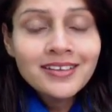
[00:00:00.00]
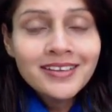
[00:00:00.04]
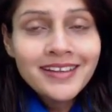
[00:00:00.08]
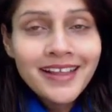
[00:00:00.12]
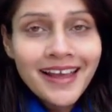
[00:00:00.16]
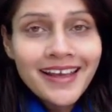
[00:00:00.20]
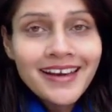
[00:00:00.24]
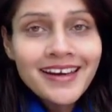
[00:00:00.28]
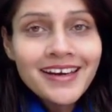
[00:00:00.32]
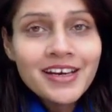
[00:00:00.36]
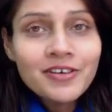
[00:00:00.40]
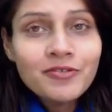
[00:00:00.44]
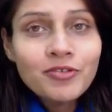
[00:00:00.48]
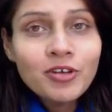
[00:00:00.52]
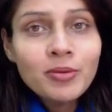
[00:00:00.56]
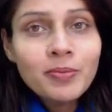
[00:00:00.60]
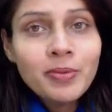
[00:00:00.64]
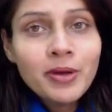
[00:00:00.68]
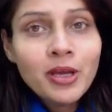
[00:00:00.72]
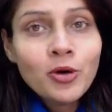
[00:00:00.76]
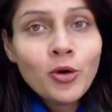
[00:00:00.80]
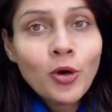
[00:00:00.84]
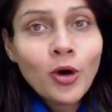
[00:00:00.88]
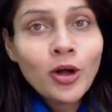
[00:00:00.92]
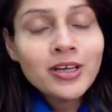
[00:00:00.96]
then it will
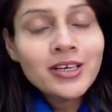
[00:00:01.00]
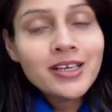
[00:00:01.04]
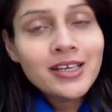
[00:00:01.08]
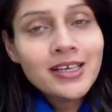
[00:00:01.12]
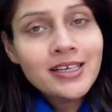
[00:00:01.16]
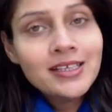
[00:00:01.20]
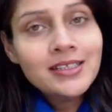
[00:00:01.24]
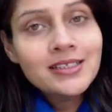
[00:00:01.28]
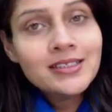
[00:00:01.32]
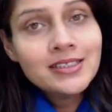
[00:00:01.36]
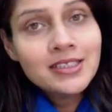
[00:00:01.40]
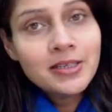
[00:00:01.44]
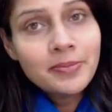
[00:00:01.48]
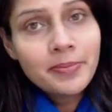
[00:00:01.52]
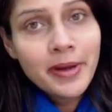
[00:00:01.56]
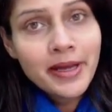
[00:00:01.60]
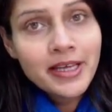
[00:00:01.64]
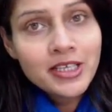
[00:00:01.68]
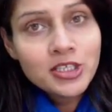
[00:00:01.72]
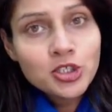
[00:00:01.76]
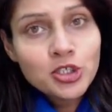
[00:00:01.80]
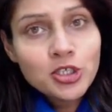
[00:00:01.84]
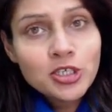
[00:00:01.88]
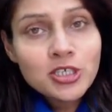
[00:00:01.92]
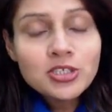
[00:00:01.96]
be called either
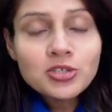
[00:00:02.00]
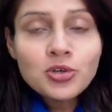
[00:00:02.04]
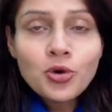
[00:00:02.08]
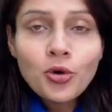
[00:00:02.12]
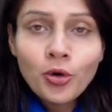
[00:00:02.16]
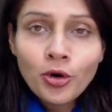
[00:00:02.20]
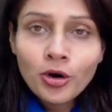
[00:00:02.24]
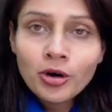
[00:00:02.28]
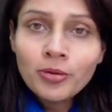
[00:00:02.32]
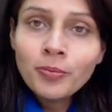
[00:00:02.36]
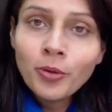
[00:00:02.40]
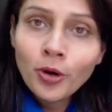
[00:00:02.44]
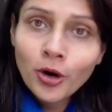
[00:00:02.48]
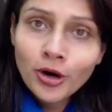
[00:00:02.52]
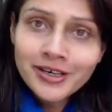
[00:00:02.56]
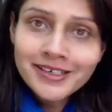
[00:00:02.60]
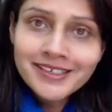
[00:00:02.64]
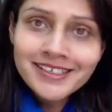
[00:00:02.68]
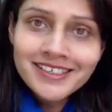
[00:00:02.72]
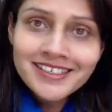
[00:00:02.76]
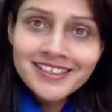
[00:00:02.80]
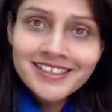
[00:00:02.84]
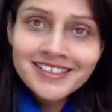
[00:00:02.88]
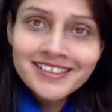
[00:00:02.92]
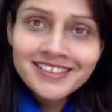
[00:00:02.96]
debentures or
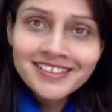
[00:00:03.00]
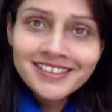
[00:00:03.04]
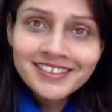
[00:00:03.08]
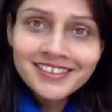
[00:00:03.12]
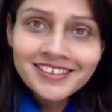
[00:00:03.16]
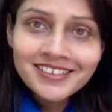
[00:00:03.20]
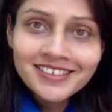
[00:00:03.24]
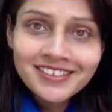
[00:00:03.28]
bonds.